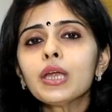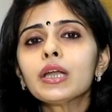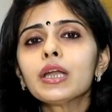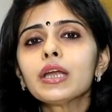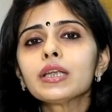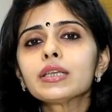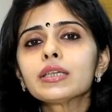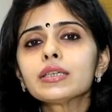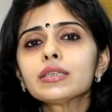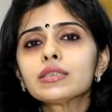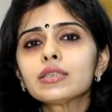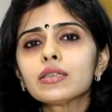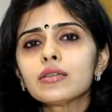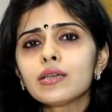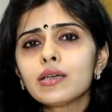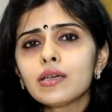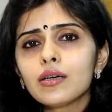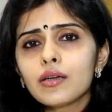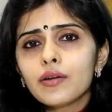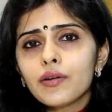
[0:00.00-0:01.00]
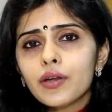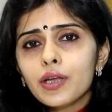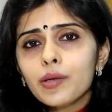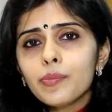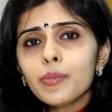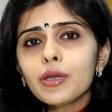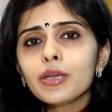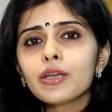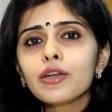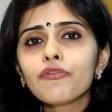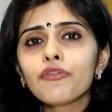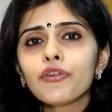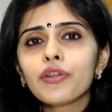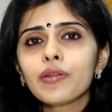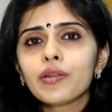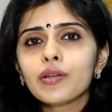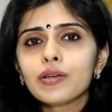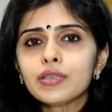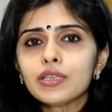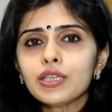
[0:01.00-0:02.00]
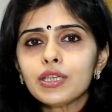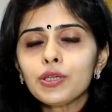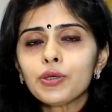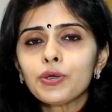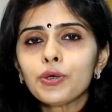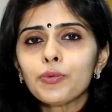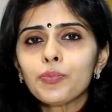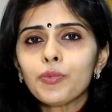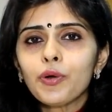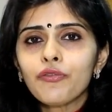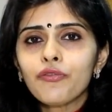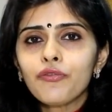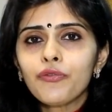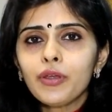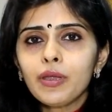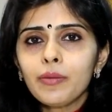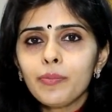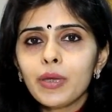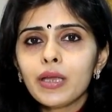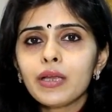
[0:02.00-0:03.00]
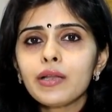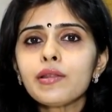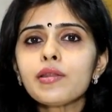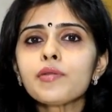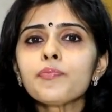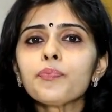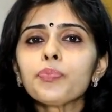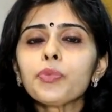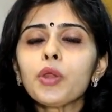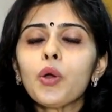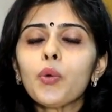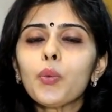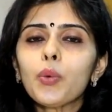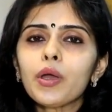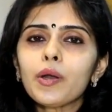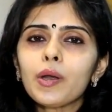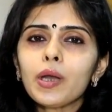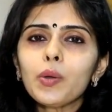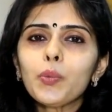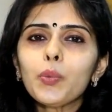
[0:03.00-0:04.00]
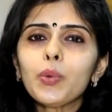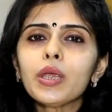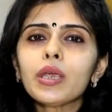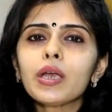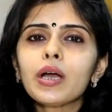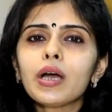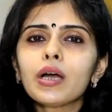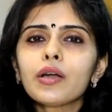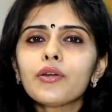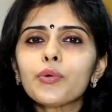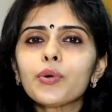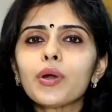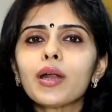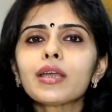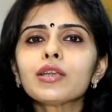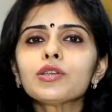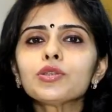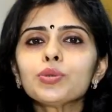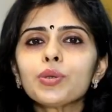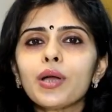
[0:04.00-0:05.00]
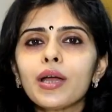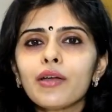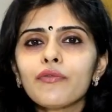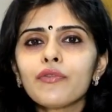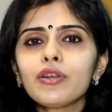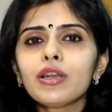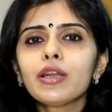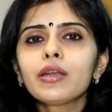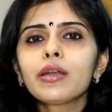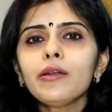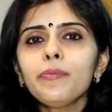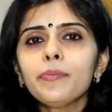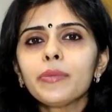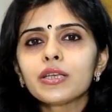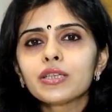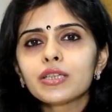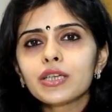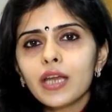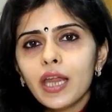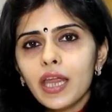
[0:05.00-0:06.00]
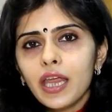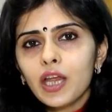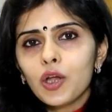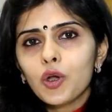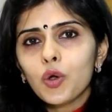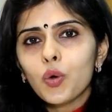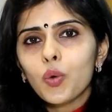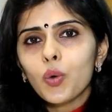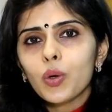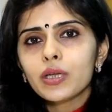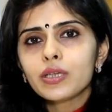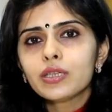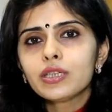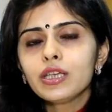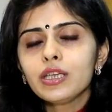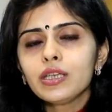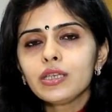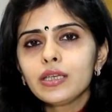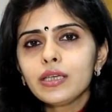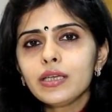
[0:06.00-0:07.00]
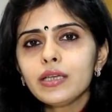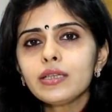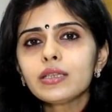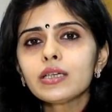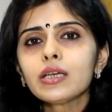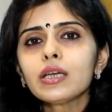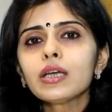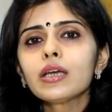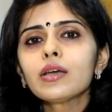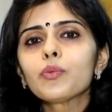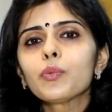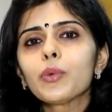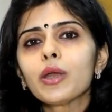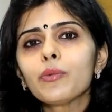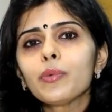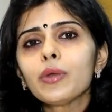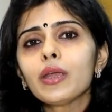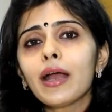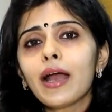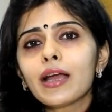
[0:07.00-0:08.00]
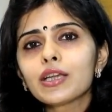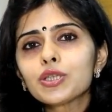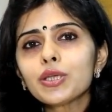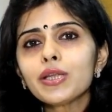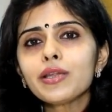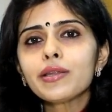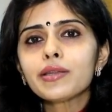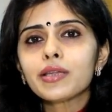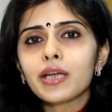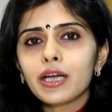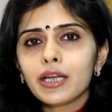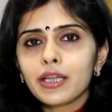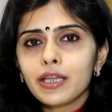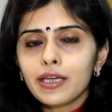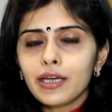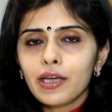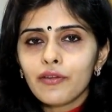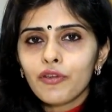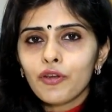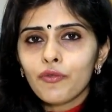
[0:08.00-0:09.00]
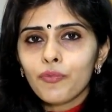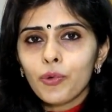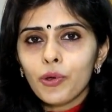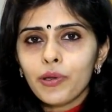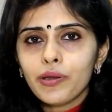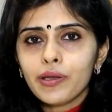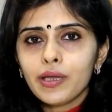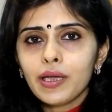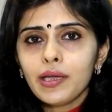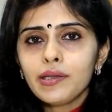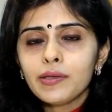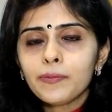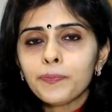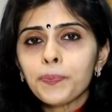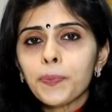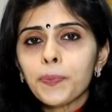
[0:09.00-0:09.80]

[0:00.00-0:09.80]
It is recommended for certain group of females, wherein we are trying to have a little better egg quality yield when we actually start the IVF process.